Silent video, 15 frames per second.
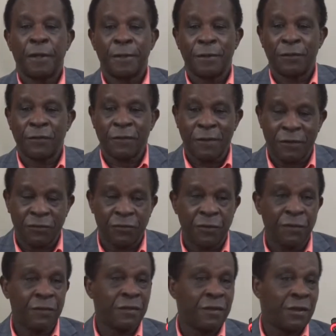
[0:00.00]

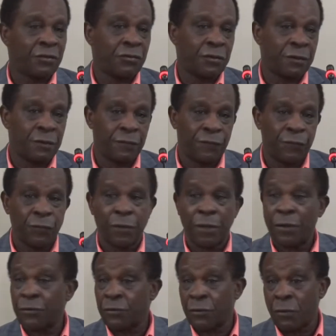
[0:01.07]
discussion session a few
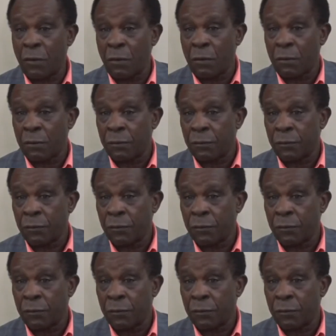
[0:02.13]
days ago